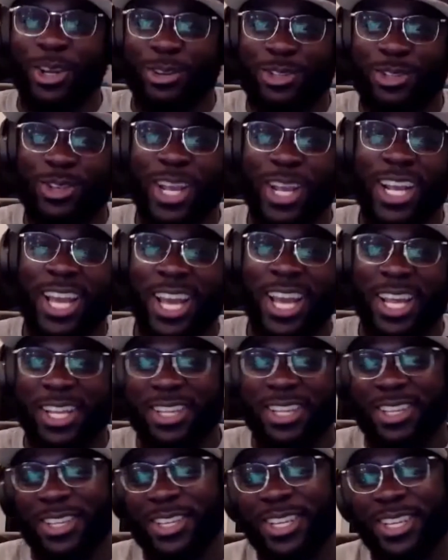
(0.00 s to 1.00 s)
so I got
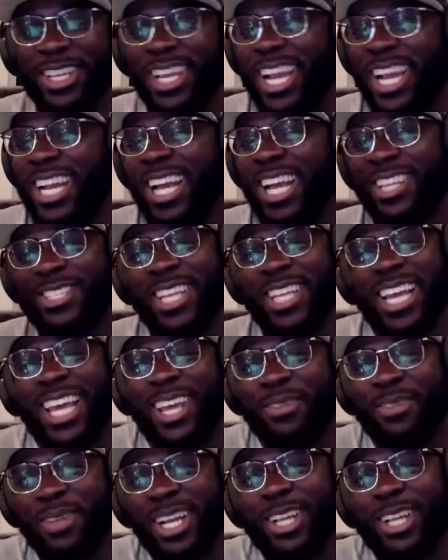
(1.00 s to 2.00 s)

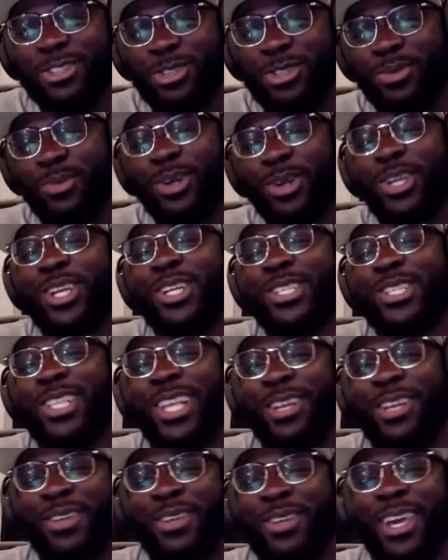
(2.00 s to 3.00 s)
time. I got 2 more years
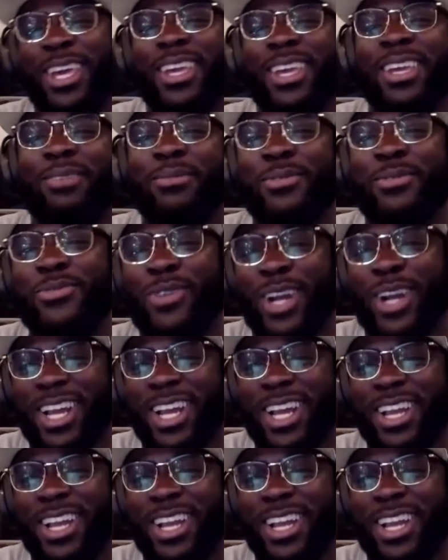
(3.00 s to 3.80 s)
left before I gotta